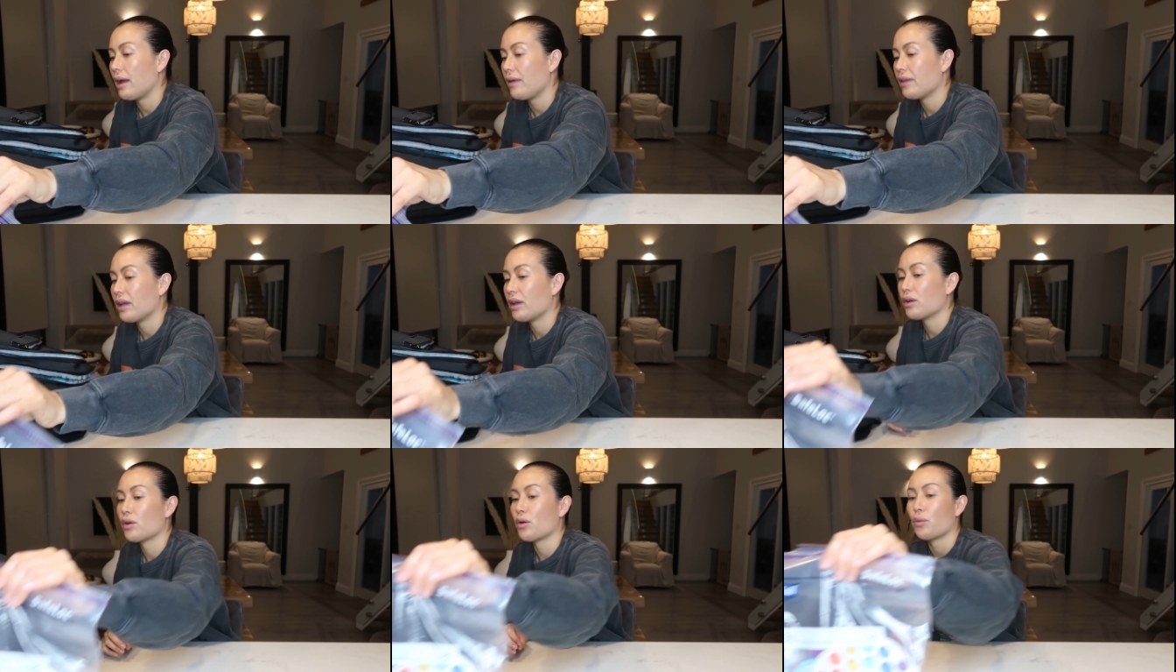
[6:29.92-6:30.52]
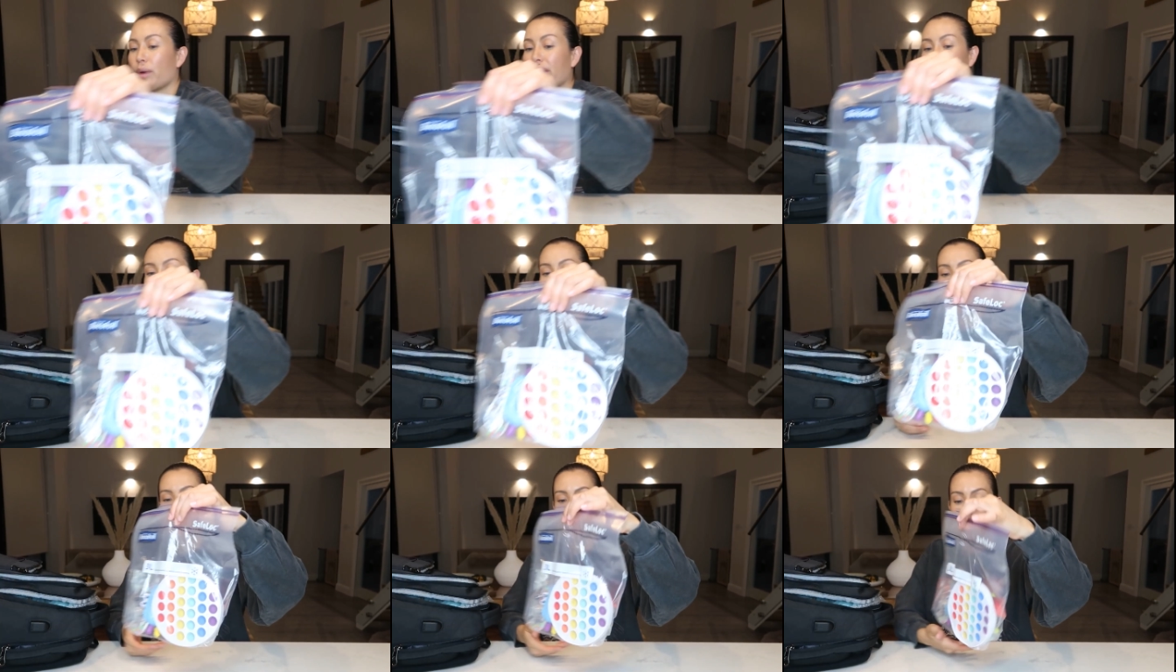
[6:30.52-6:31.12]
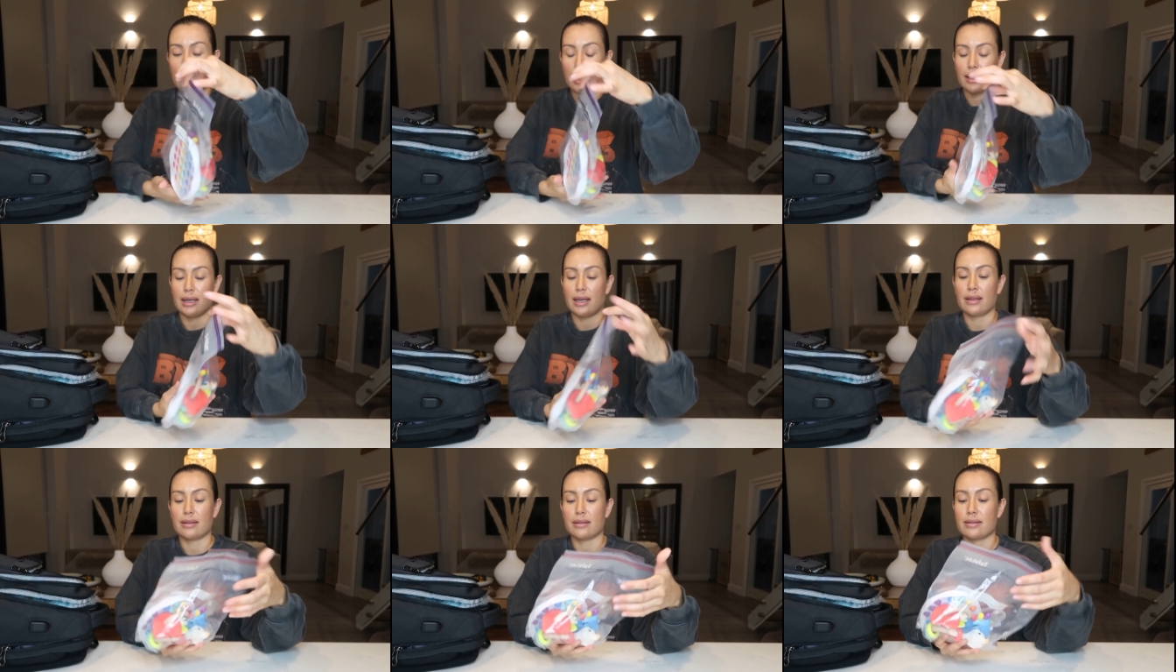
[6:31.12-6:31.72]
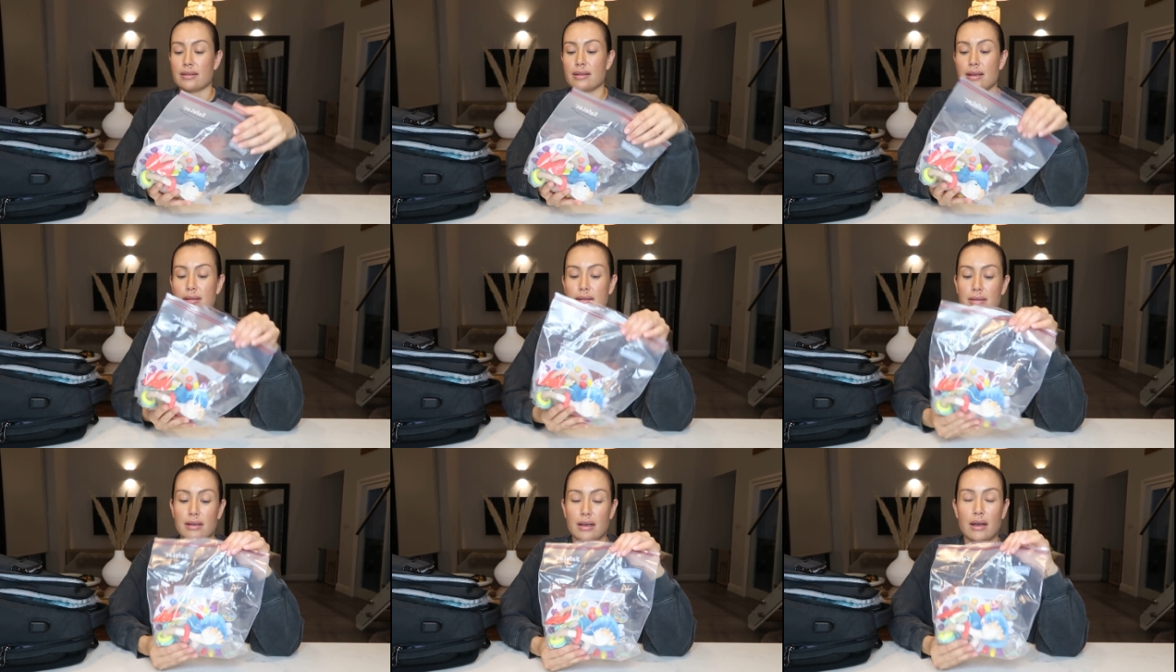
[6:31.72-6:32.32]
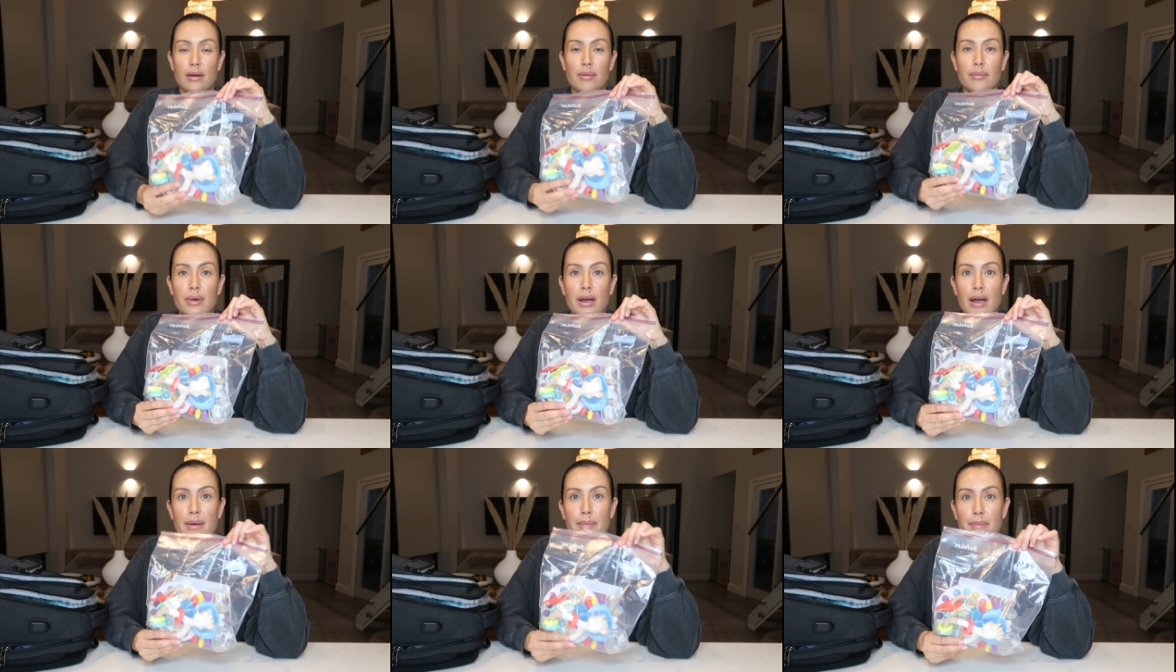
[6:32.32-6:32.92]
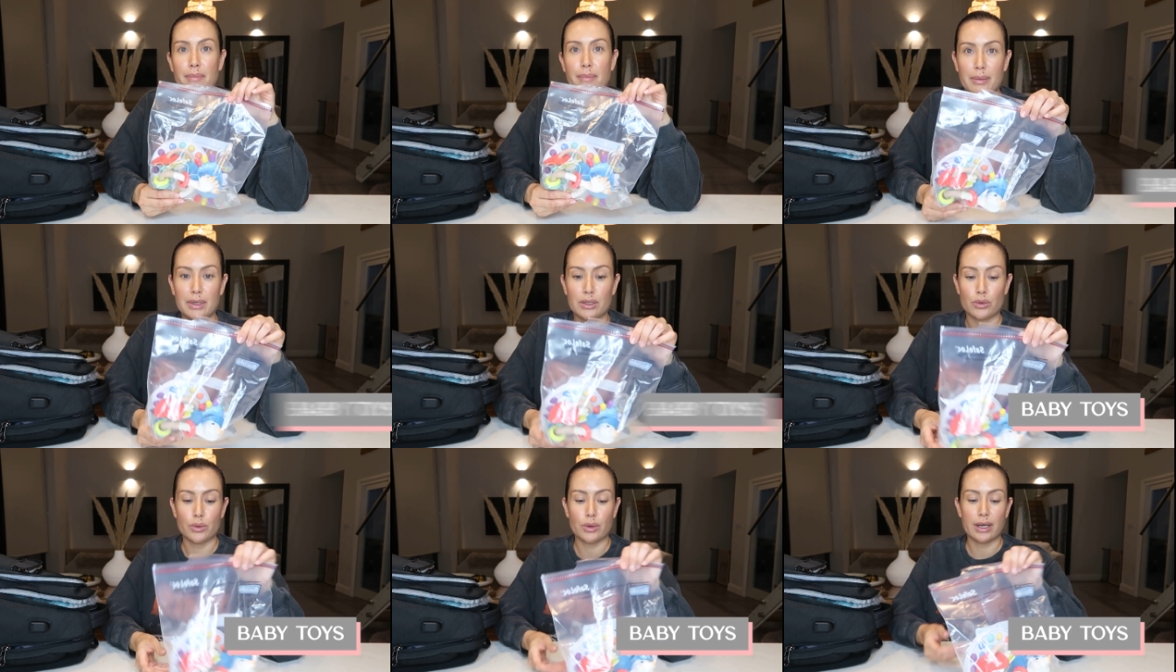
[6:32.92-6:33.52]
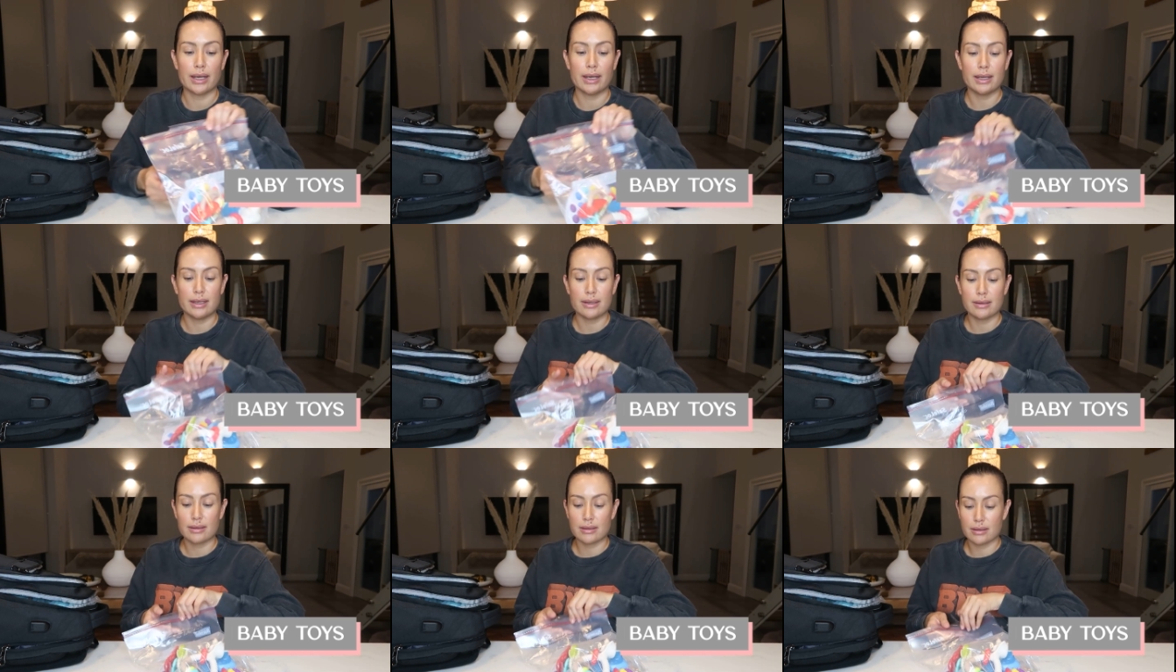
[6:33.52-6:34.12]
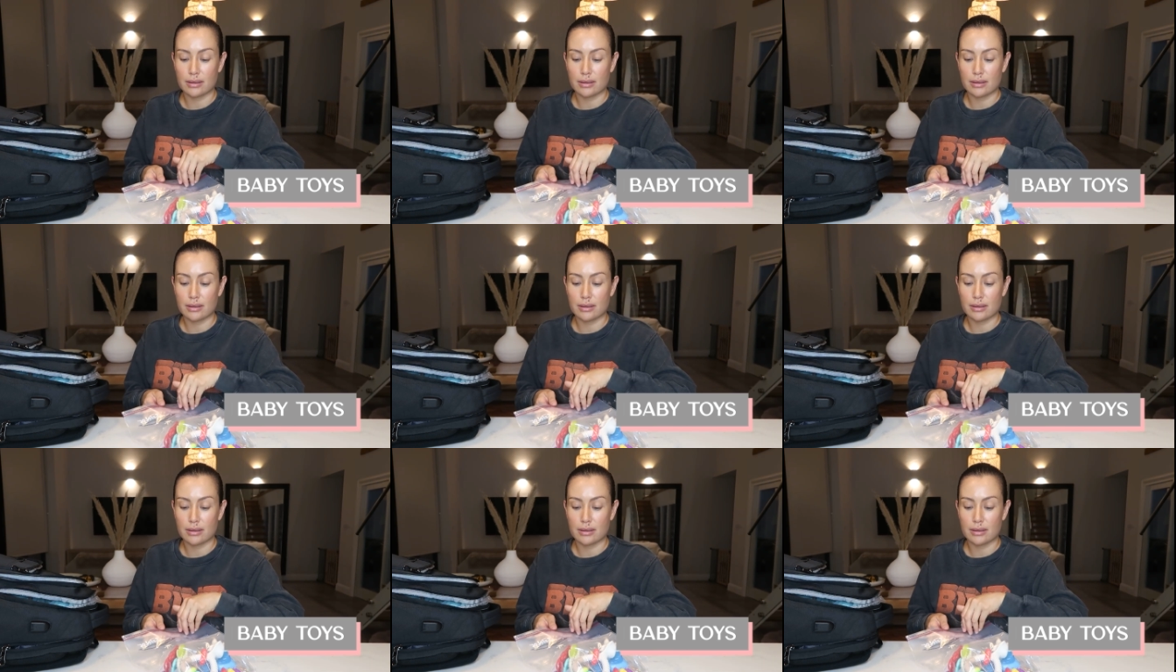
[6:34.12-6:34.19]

And then we need to pack Ethan some baby toys.